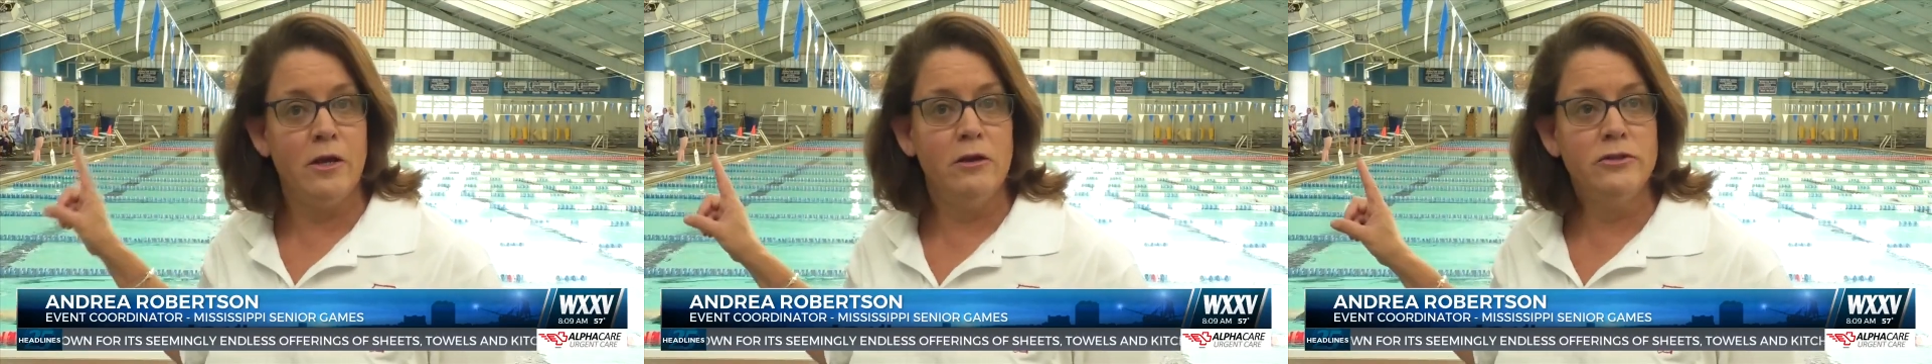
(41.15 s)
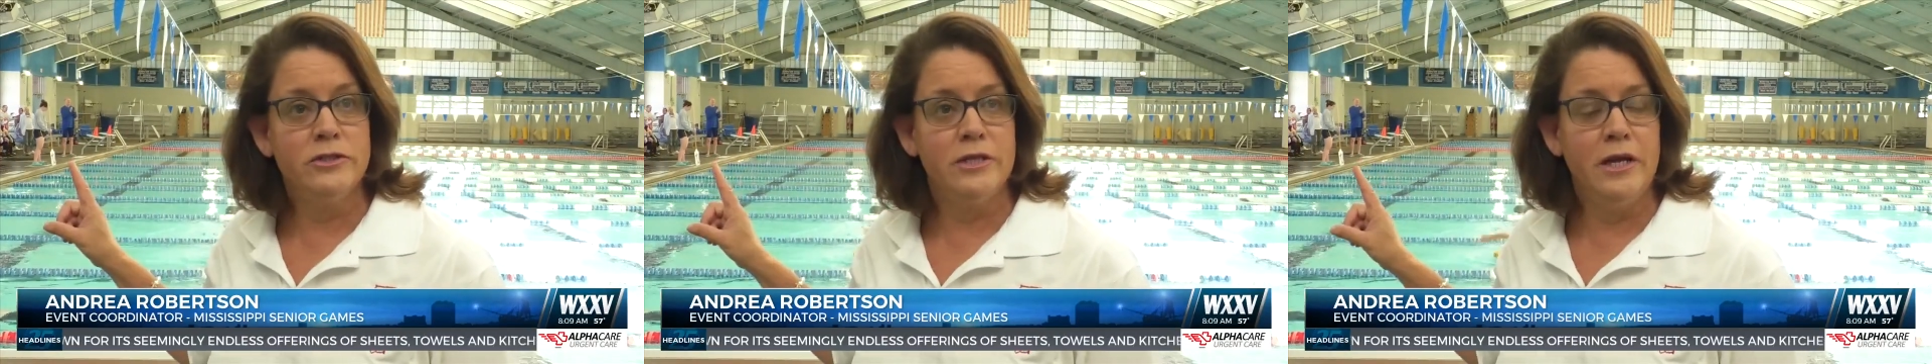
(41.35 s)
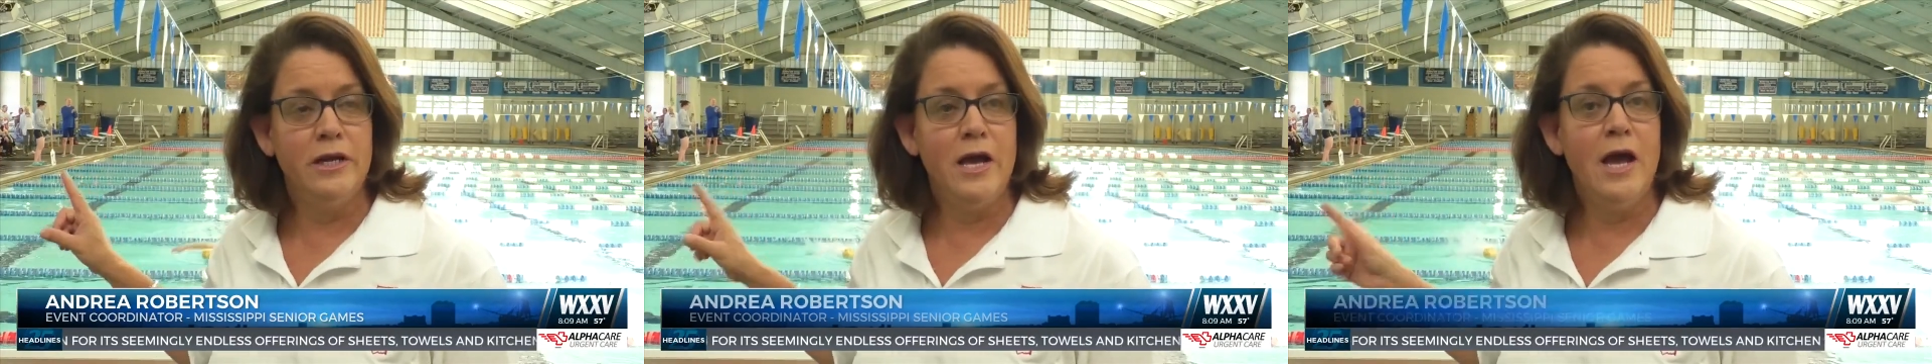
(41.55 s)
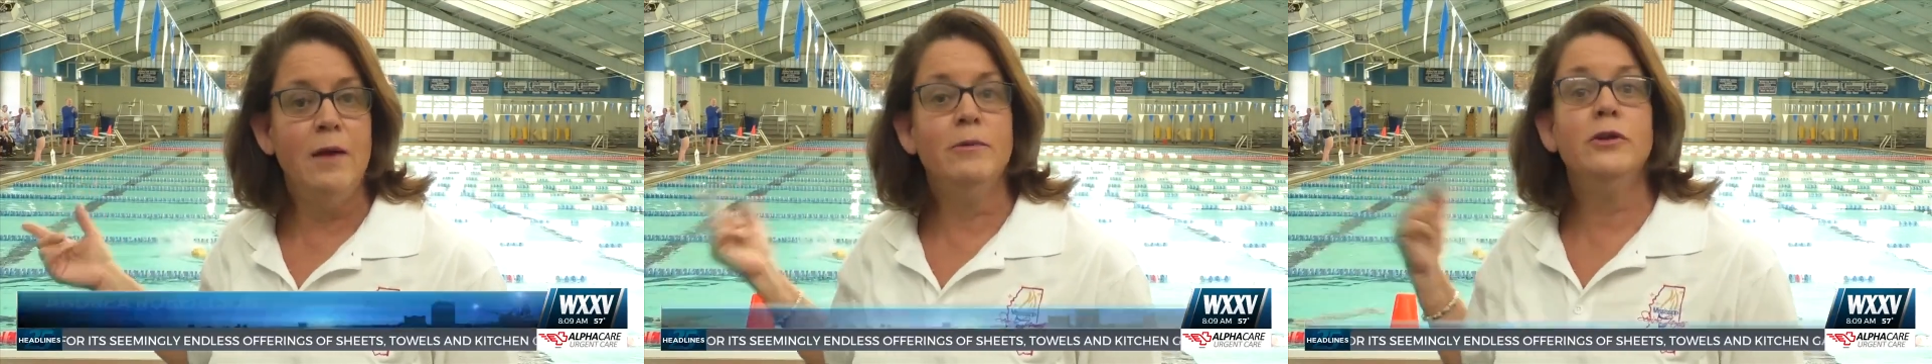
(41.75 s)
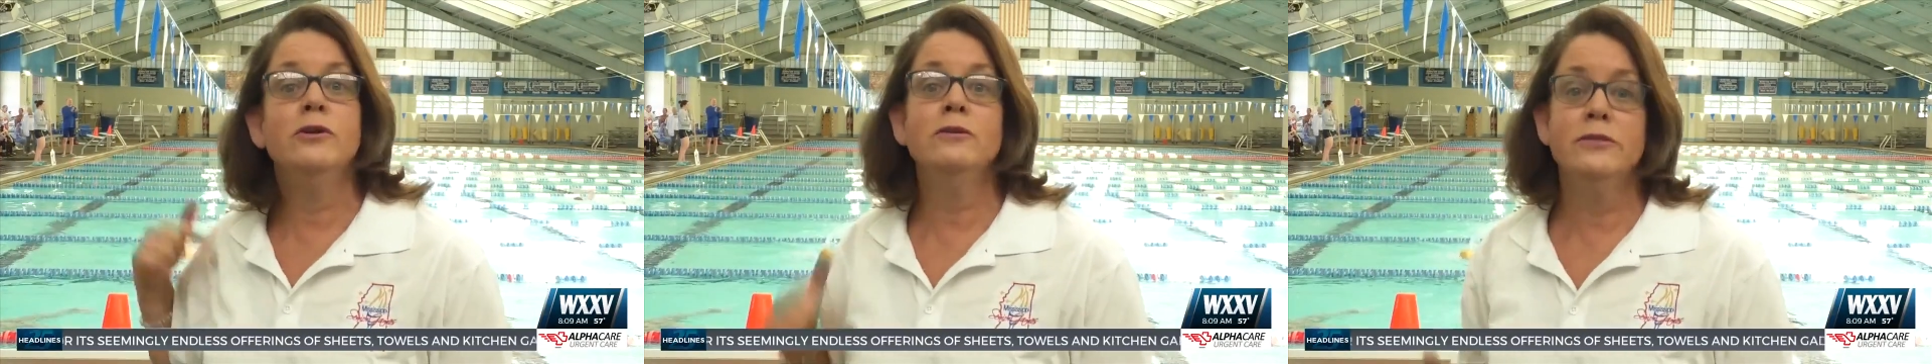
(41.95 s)
Coach Dana
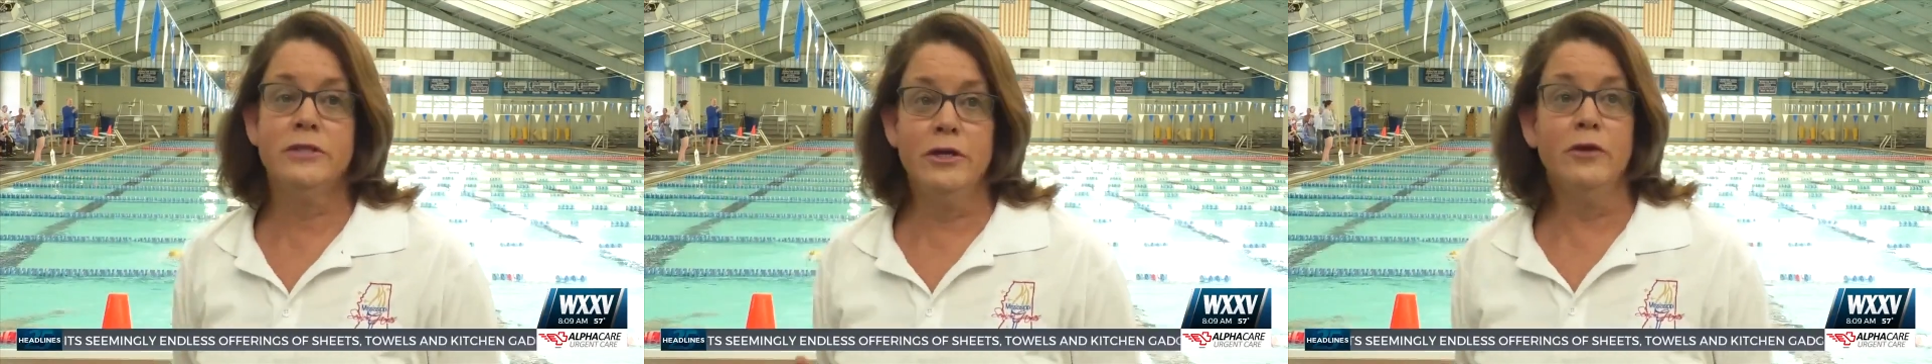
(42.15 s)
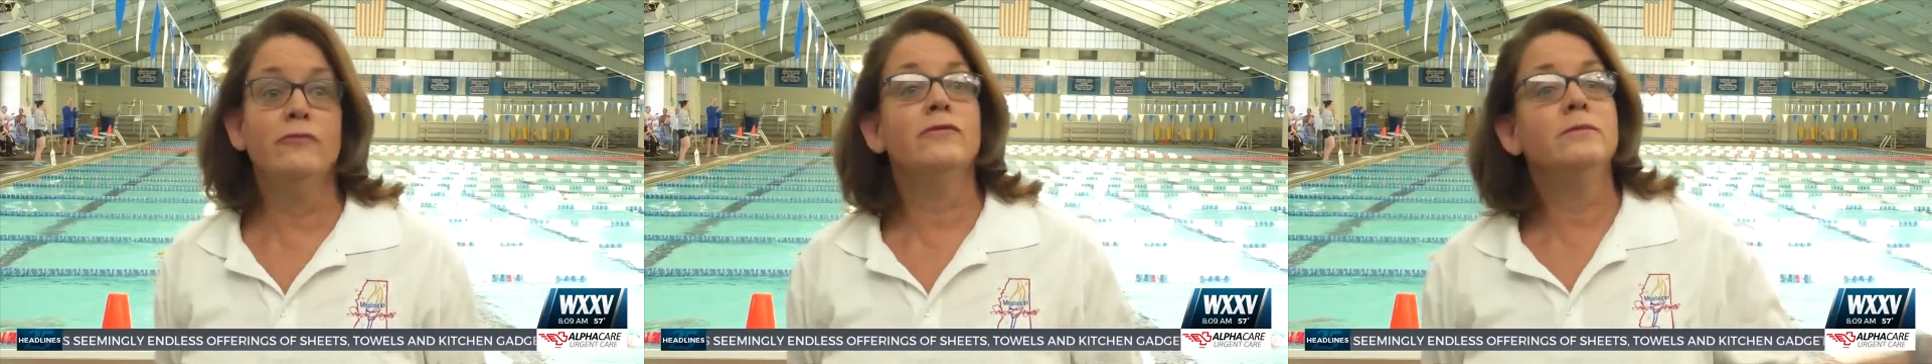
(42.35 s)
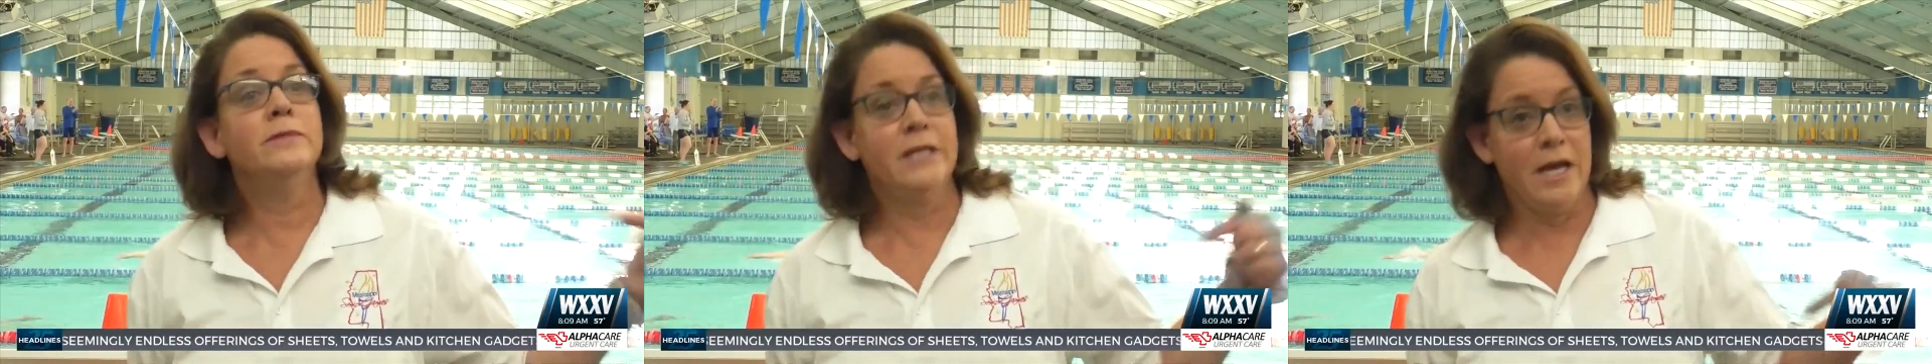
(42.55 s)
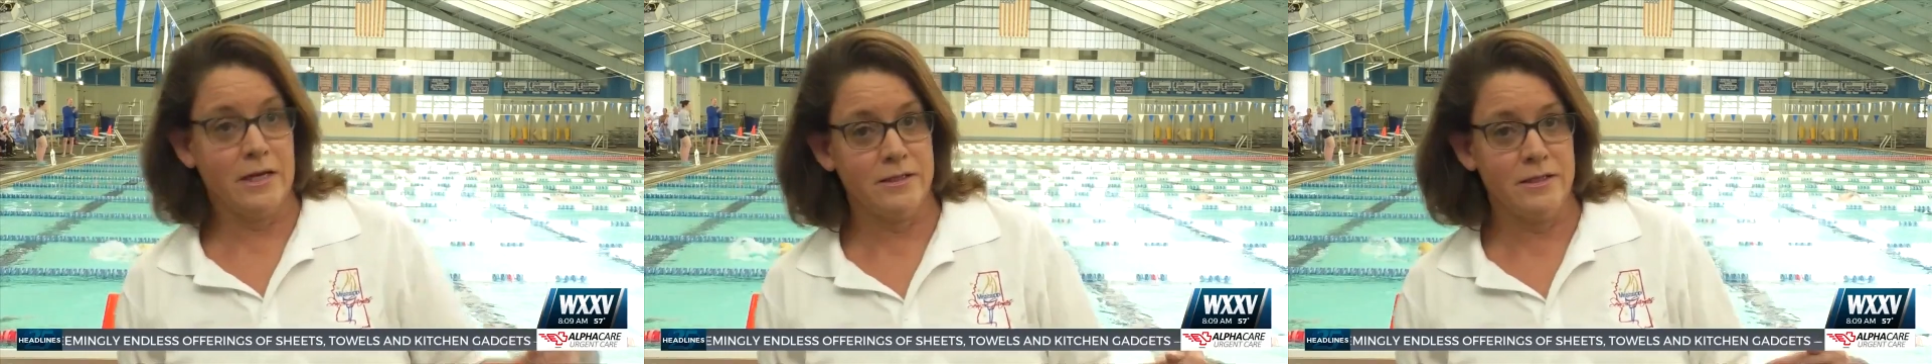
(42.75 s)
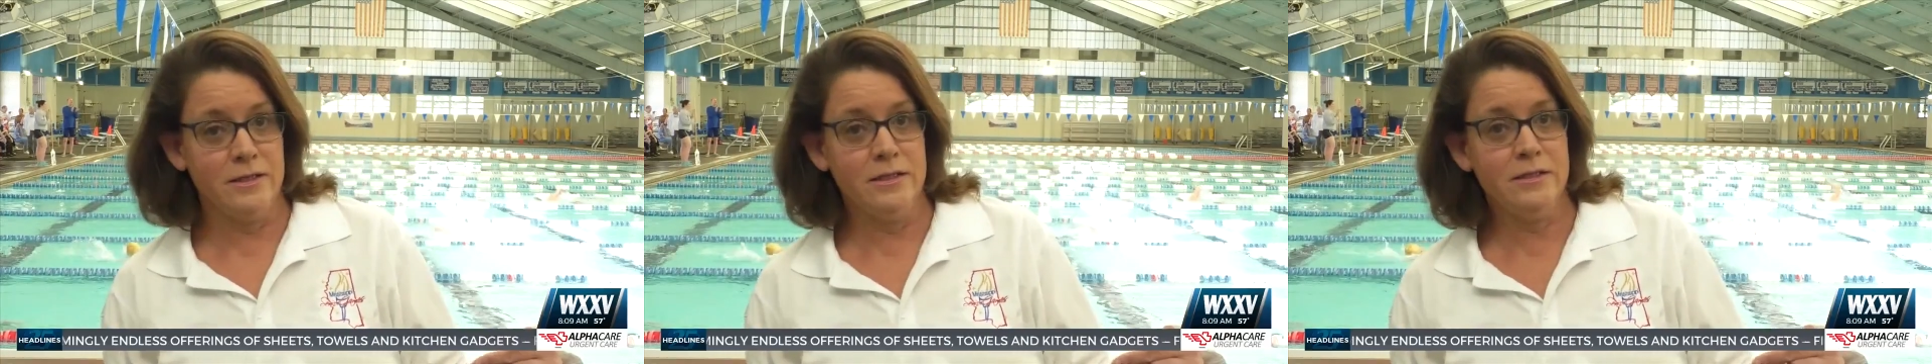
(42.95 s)
Abbott, who's here from
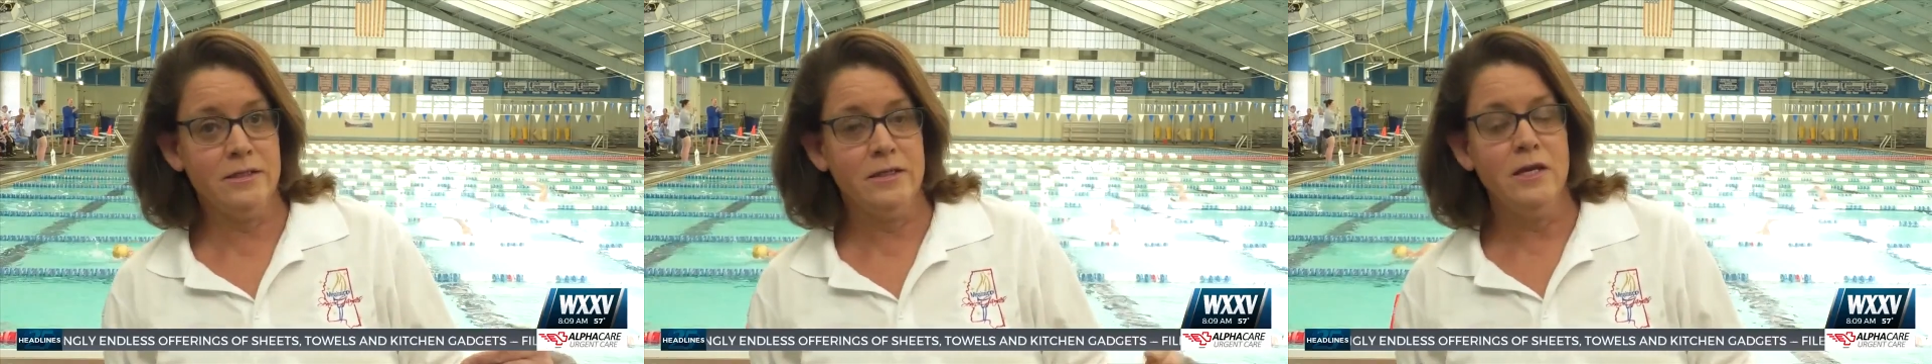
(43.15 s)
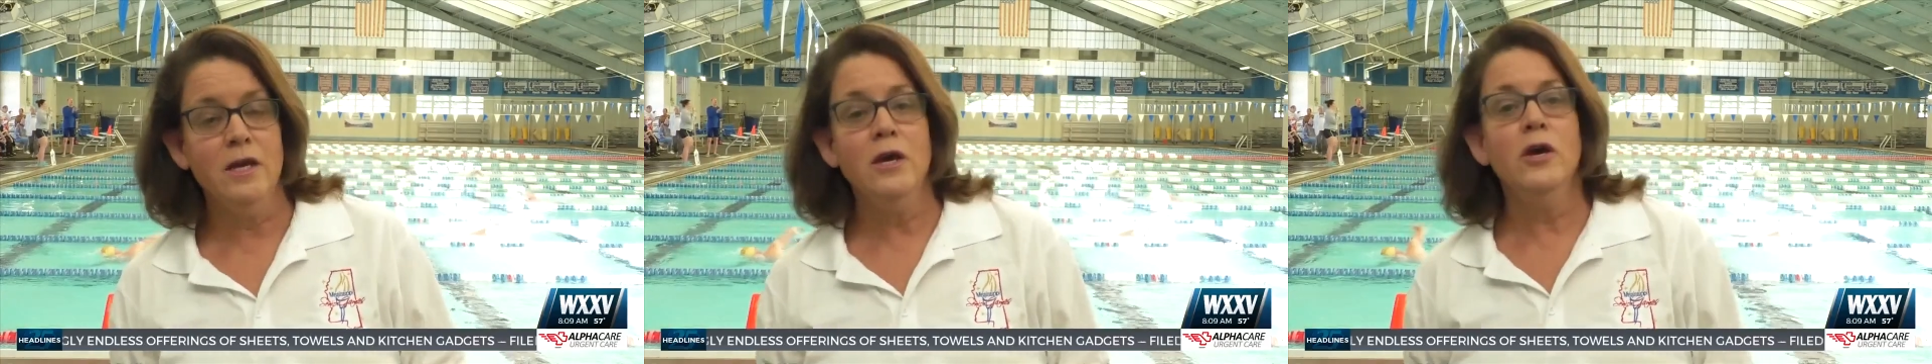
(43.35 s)
Texas